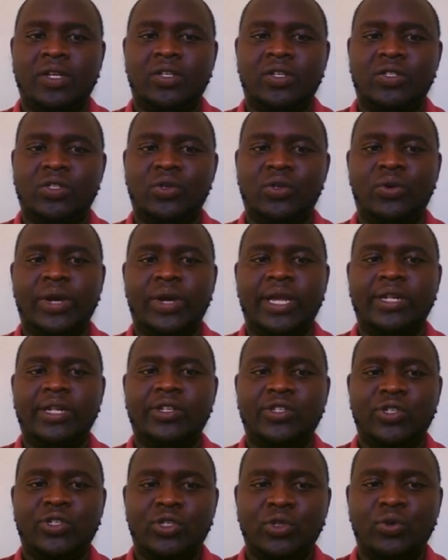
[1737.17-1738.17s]
So
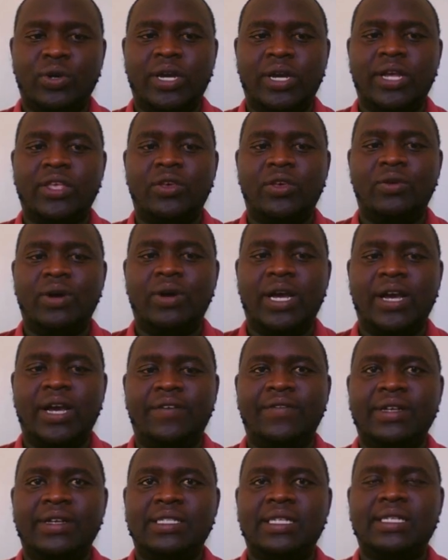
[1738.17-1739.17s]
ensure you
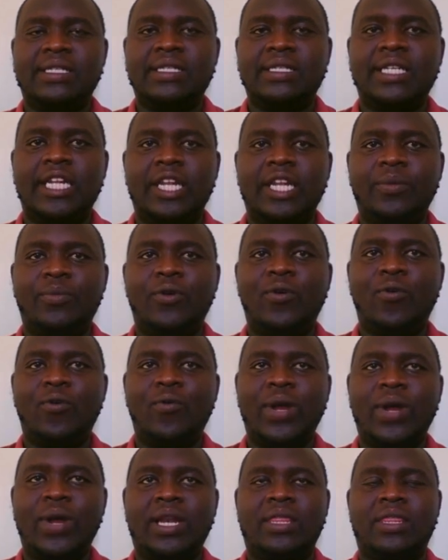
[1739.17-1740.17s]
have a
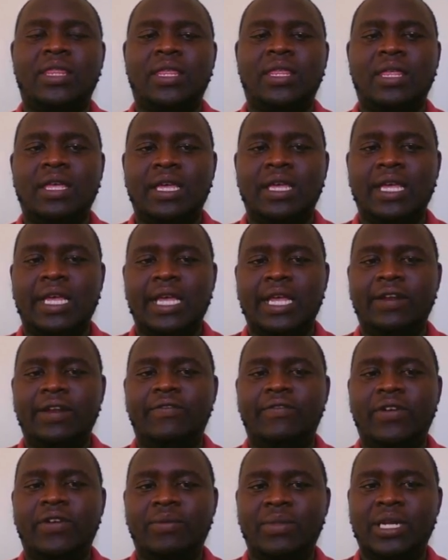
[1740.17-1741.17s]
sustainable wealth in
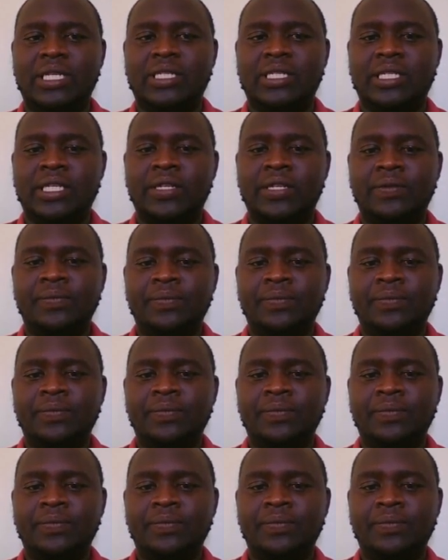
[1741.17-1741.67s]
families.